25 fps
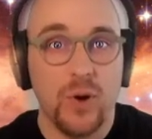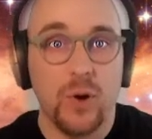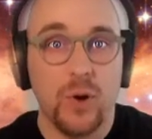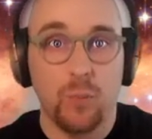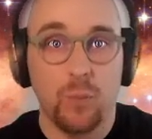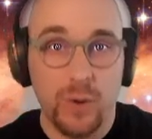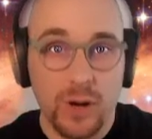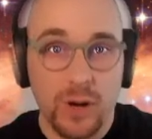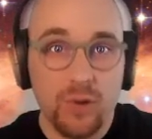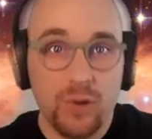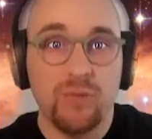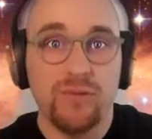
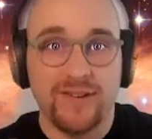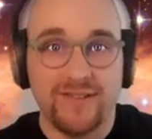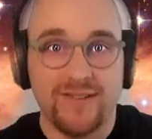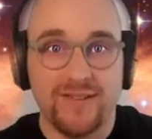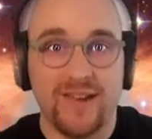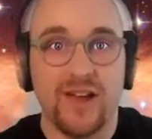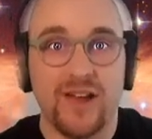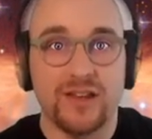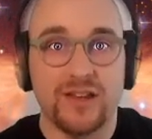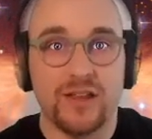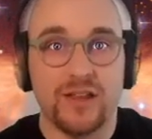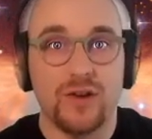will
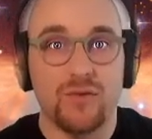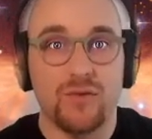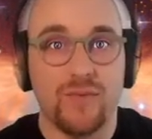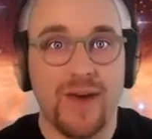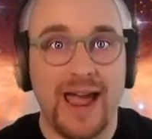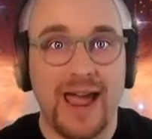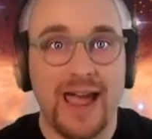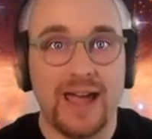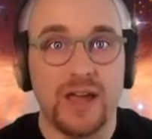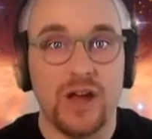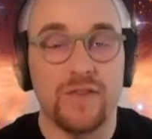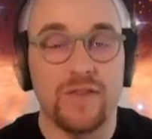return an
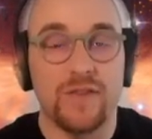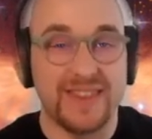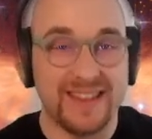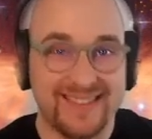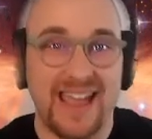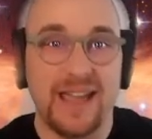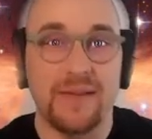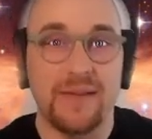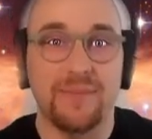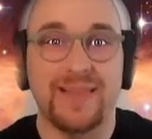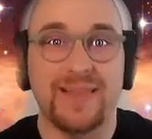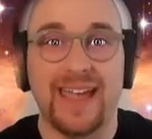array of the
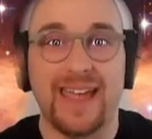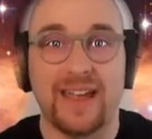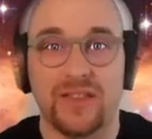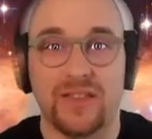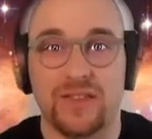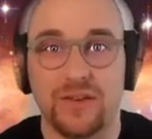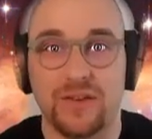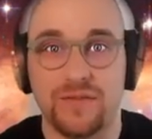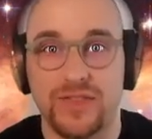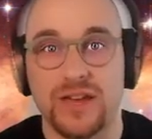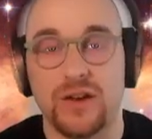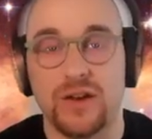same
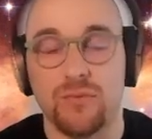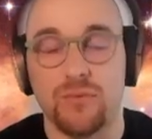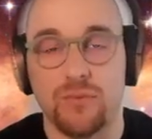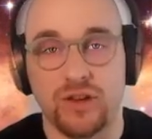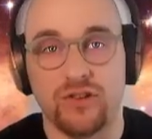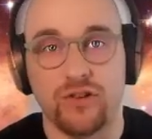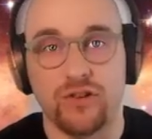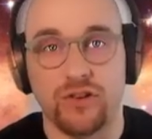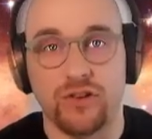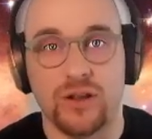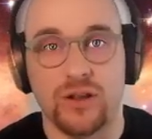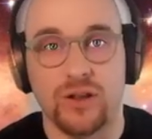length of the
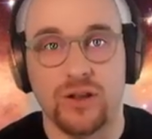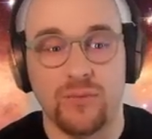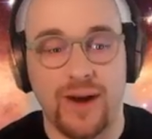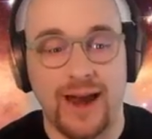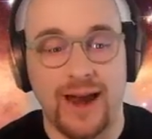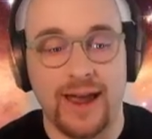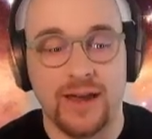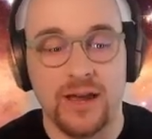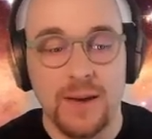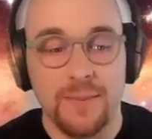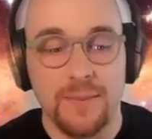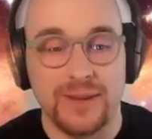original
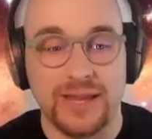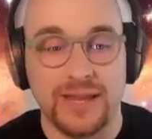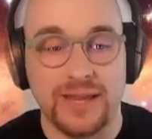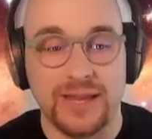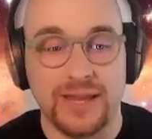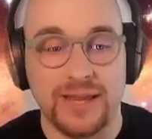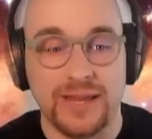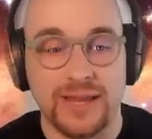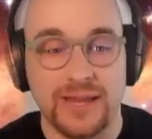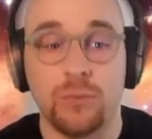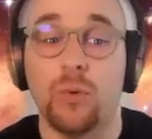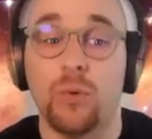array, but
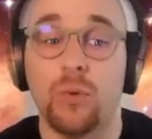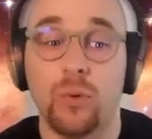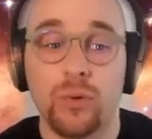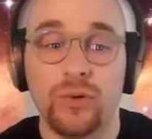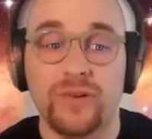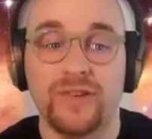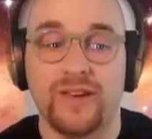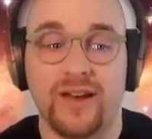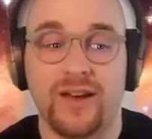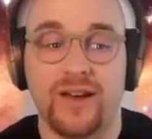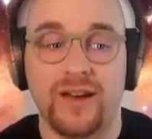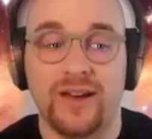it will
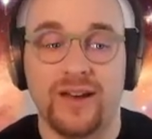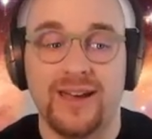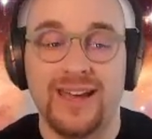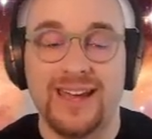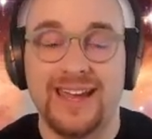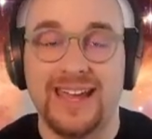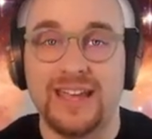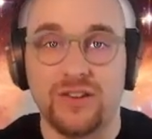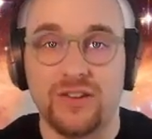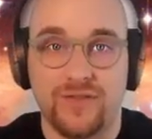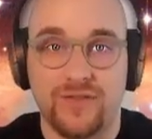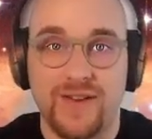alter
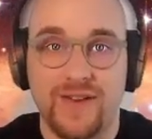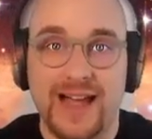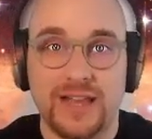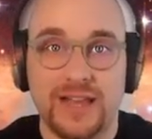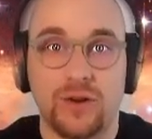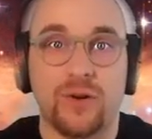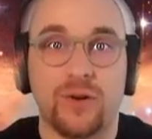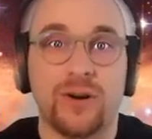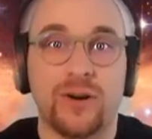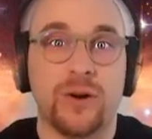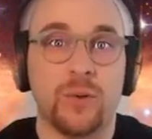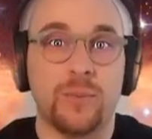each value,
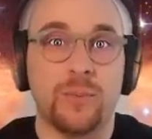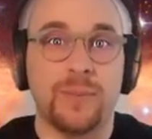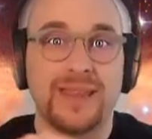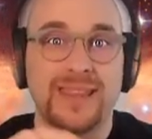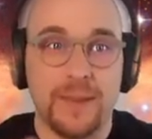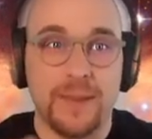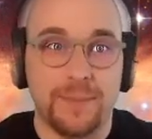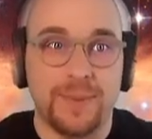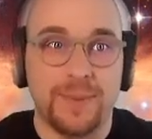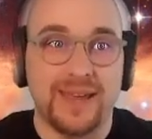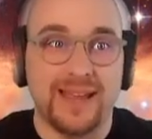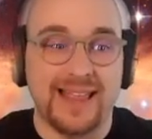or it will
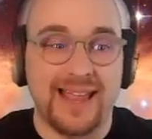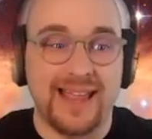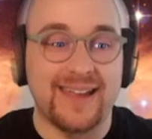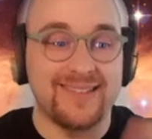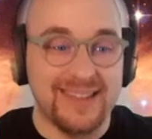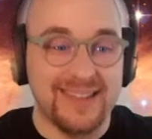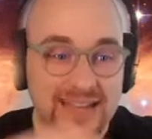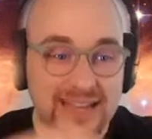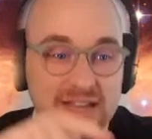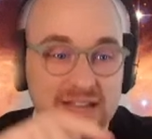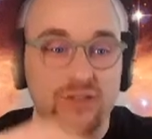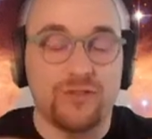manipulate
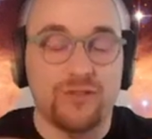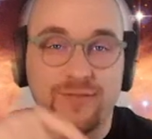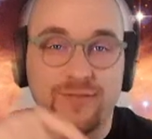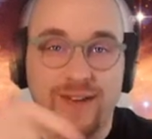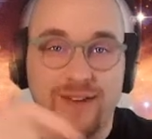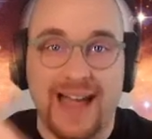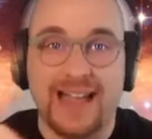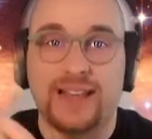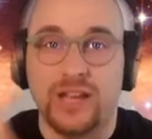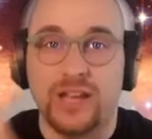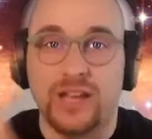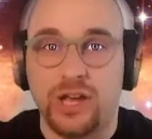each
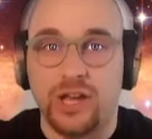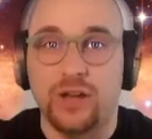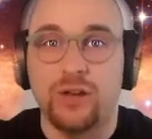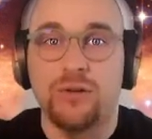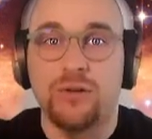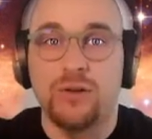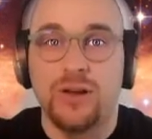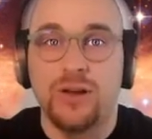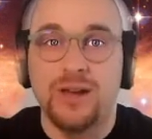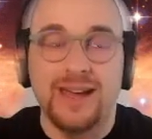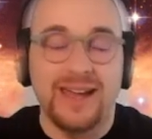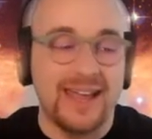value
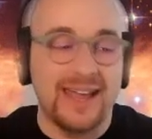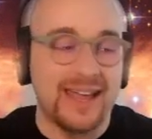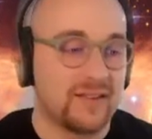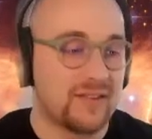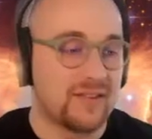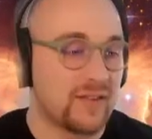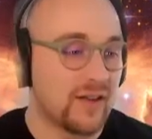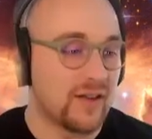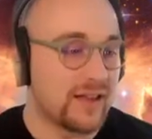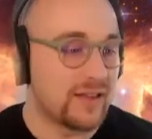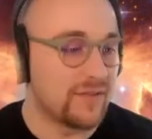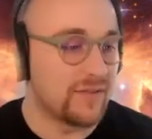
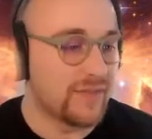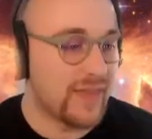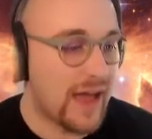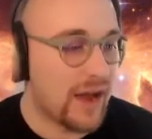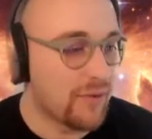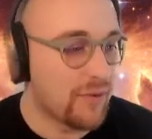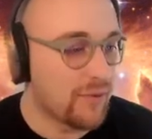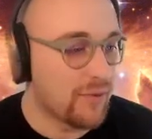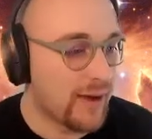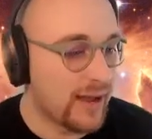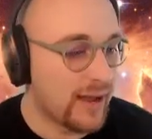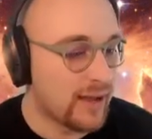inside of that
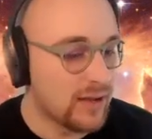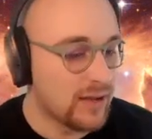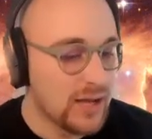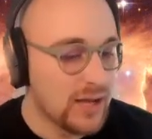array.